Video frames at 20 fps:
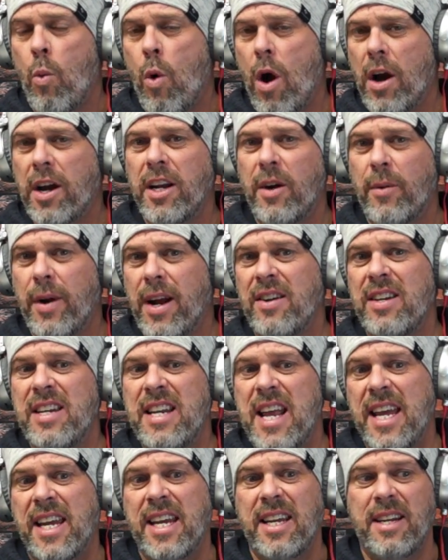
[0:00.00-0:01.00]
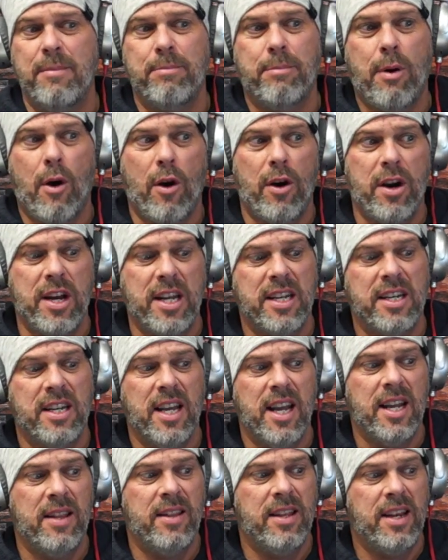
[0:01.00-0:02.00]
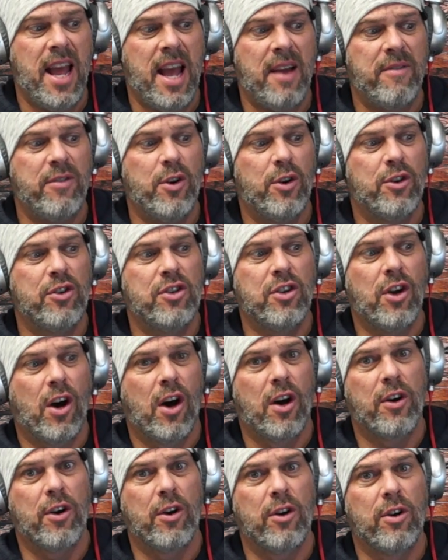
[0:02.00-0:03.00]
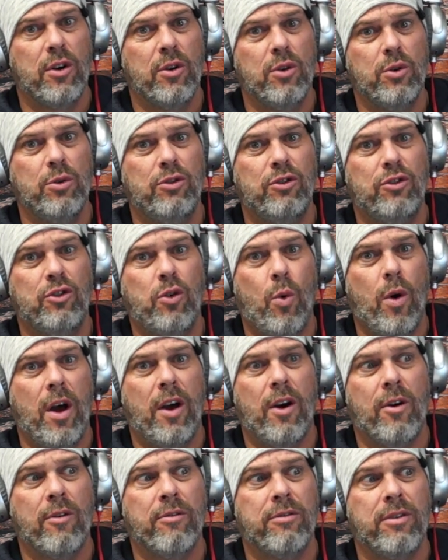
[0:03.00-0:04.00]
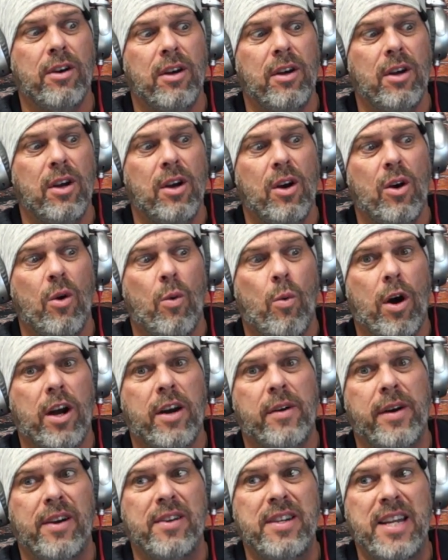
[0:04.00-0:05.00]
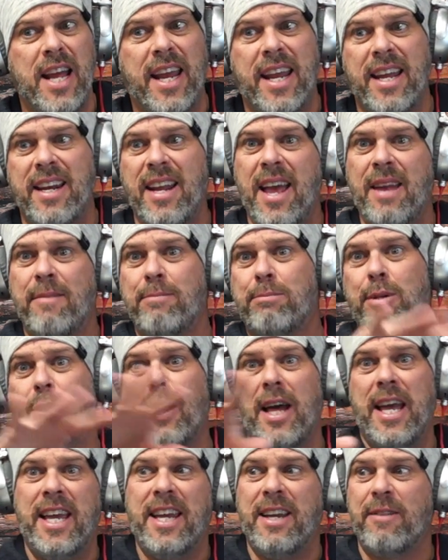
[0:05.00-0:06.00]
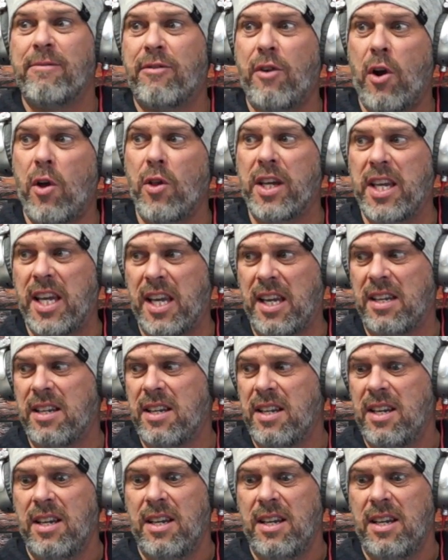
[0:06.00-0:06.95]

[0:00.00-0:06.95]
walking around naked and partying and then have your daughter, who's 12, walking around naked and playing and frolicking?